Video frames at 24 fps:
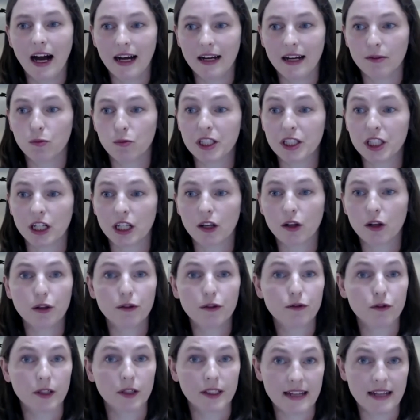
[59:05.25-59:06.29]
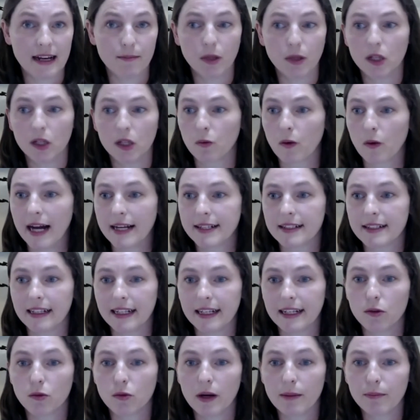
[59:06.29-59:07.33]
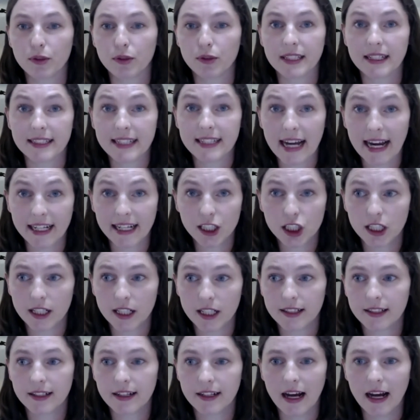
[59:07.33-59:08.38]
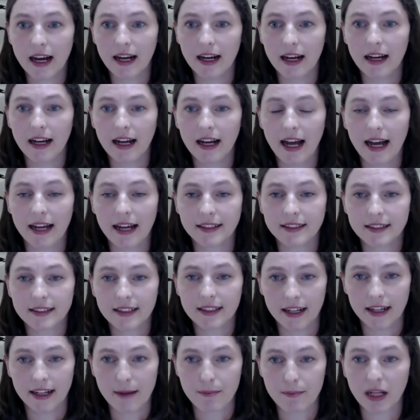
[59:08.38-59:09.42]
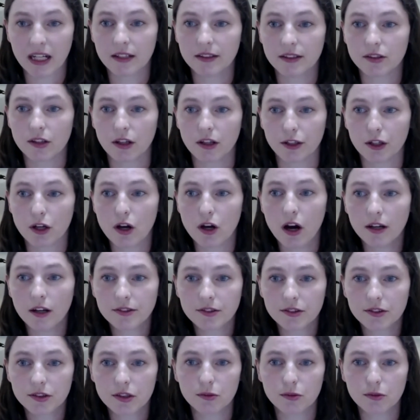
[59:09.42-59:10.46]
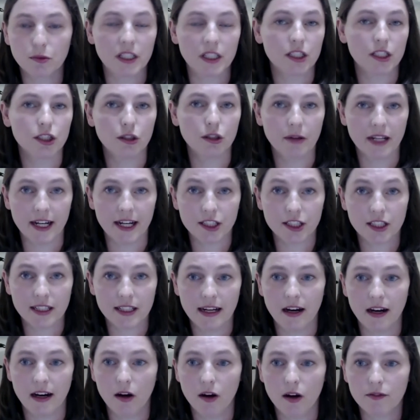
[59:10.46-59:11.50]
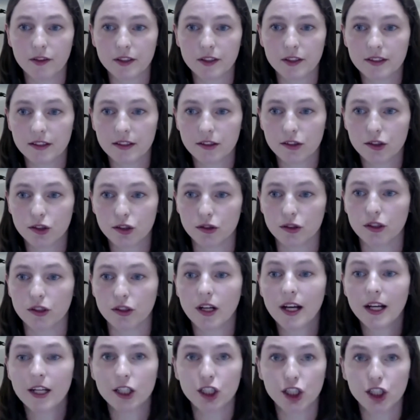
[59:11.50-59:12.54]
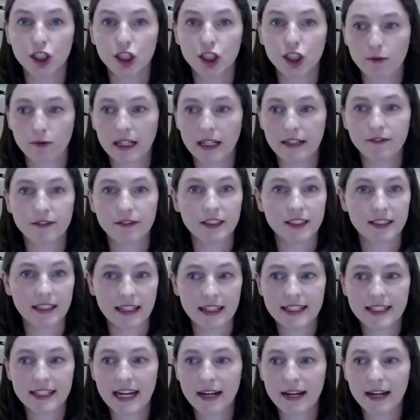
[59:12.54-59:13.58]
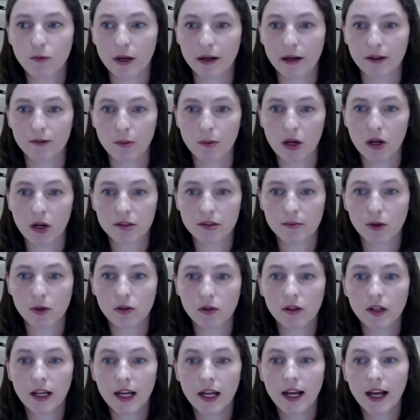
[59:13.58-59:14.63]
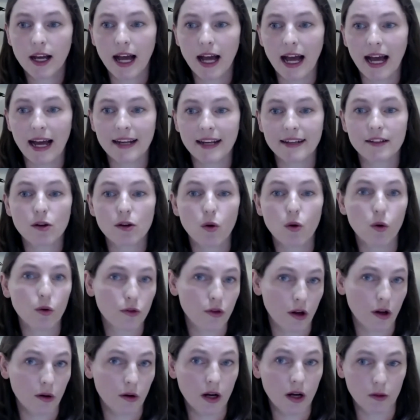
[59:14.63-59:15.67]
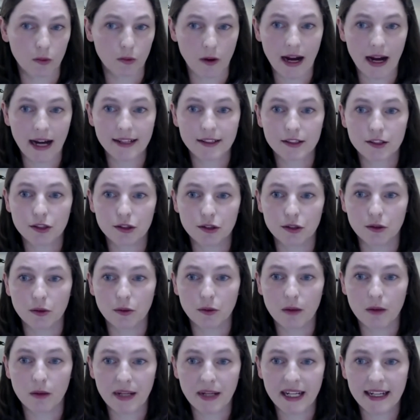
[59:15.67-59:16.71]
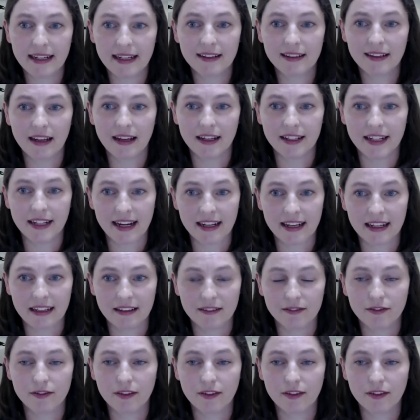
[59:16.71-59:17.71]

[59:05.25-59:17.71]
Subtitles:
which include, for example, a right to legal representation at an applicant's own cost, which UNHCR officers should generally facilitate wherever possible, and also a right to appeal a negative